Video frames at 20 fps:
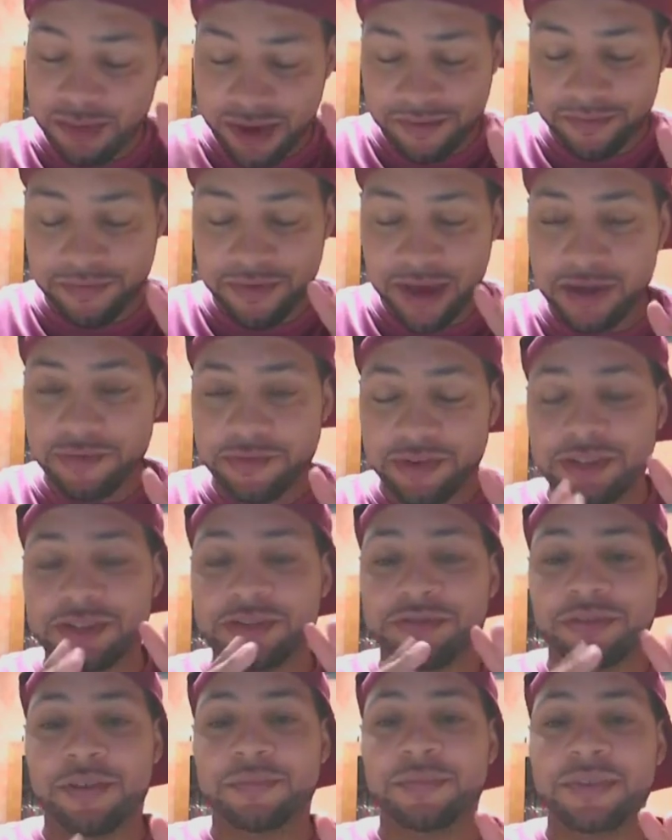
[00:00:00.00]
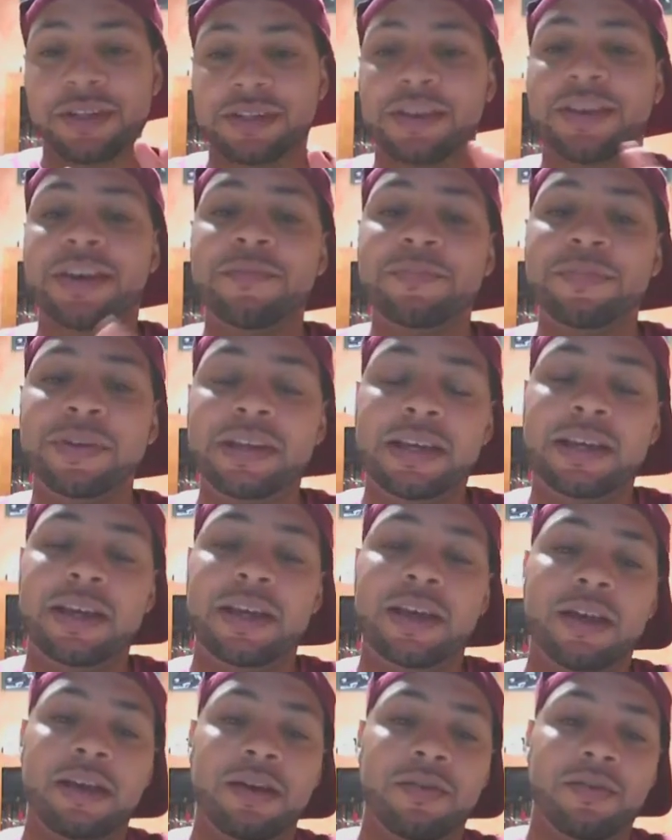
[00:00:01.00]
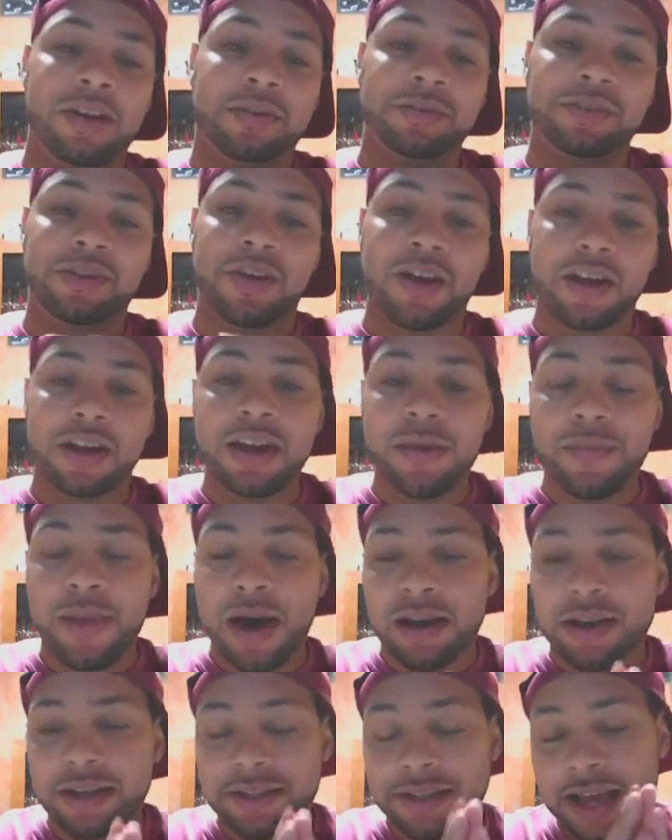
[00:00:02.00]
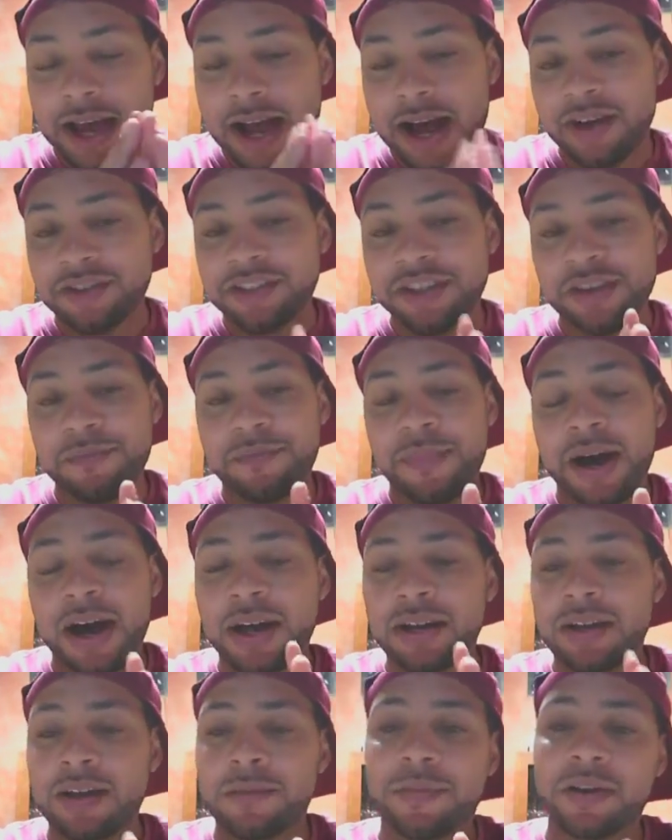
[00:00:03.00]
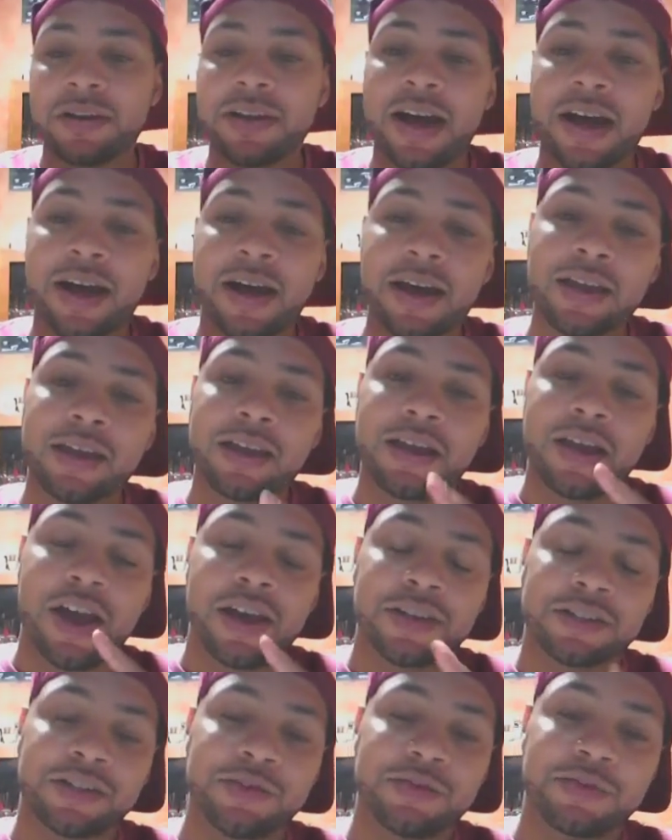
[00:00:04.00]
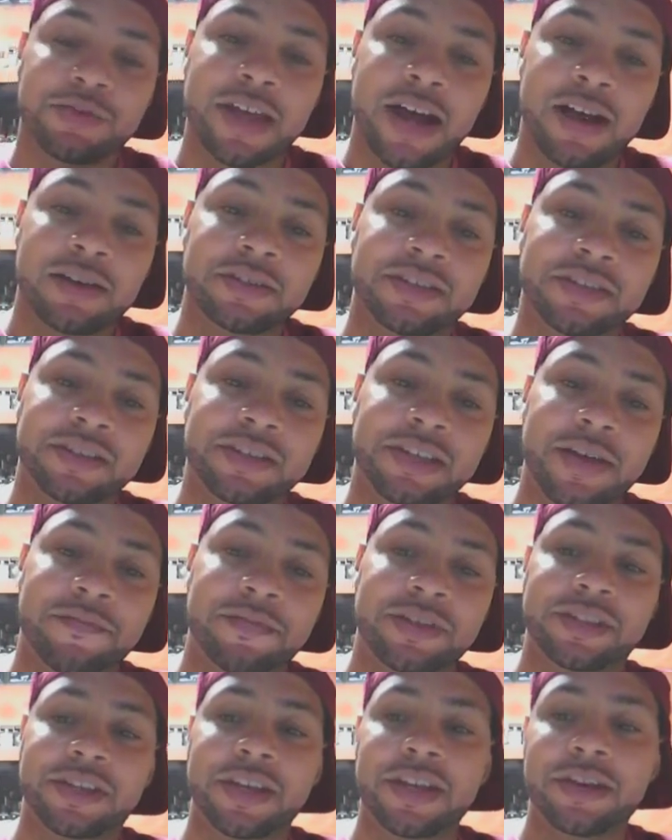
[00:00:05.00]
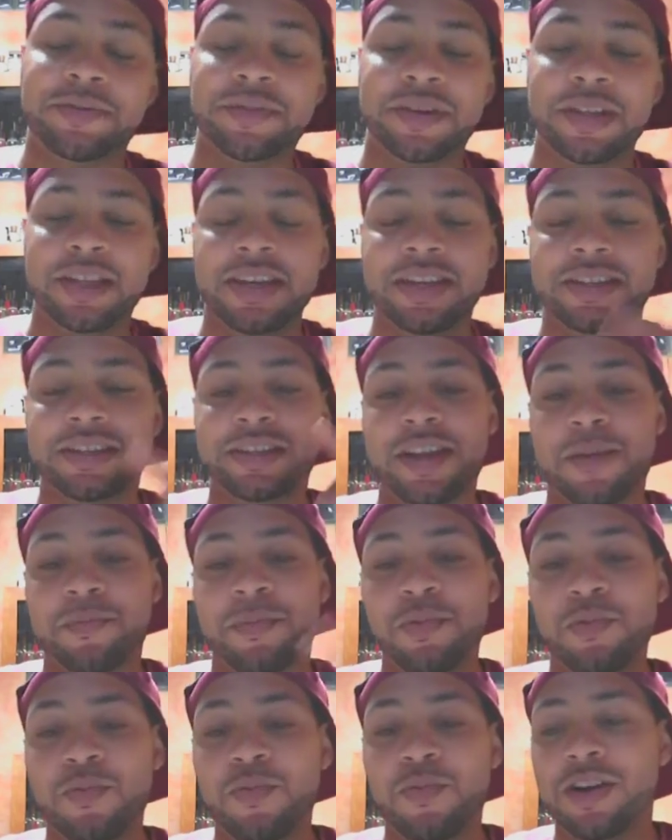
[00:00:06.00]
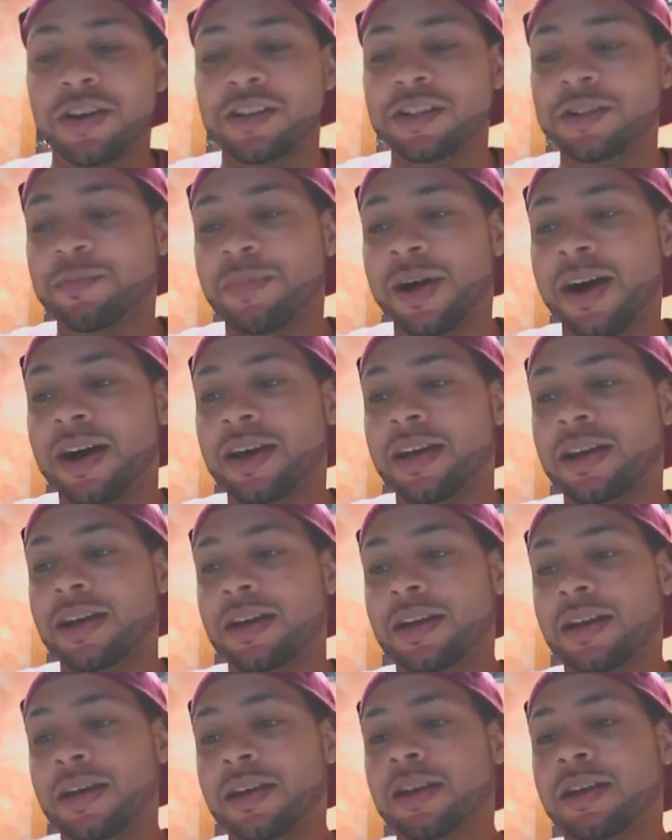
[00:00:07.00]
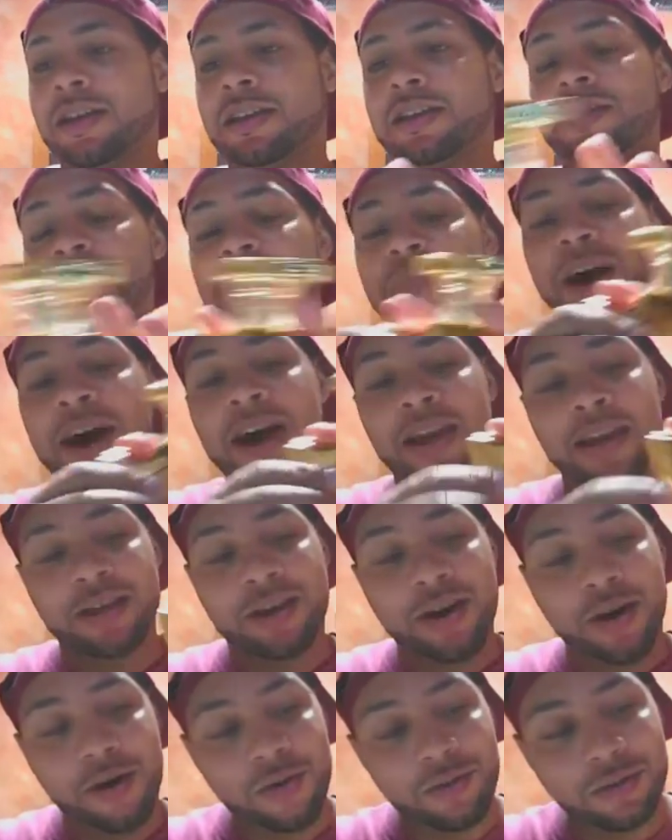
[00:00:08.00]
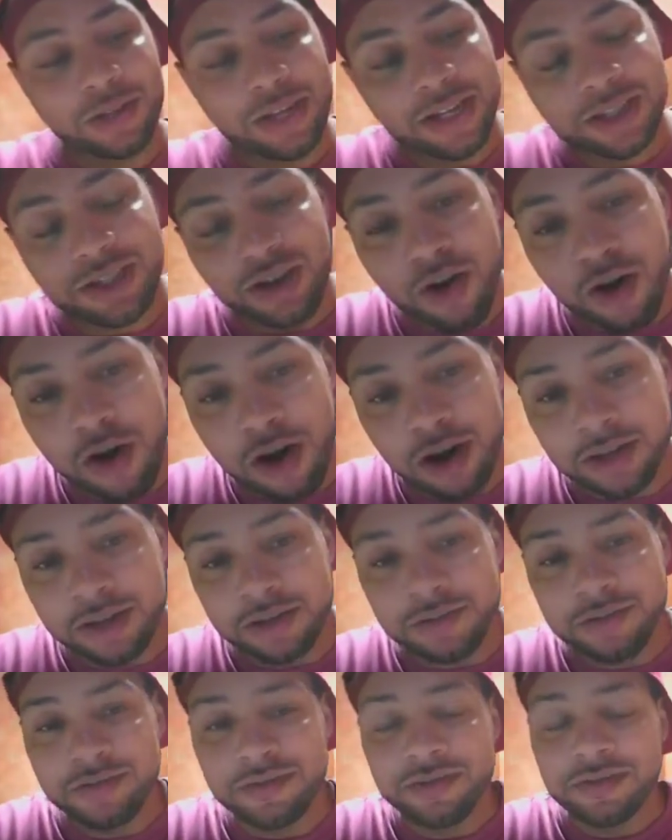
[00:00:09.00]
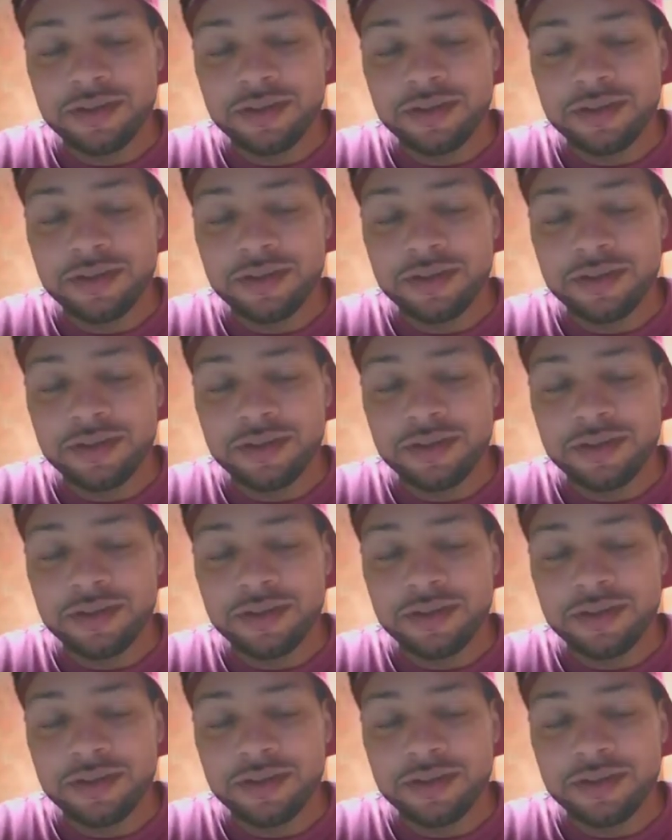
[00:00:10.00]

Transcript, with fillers: my favorites from this company what i'm talking about is the house of bond number 9 2017 release number one spot Dubai buy gold let's argue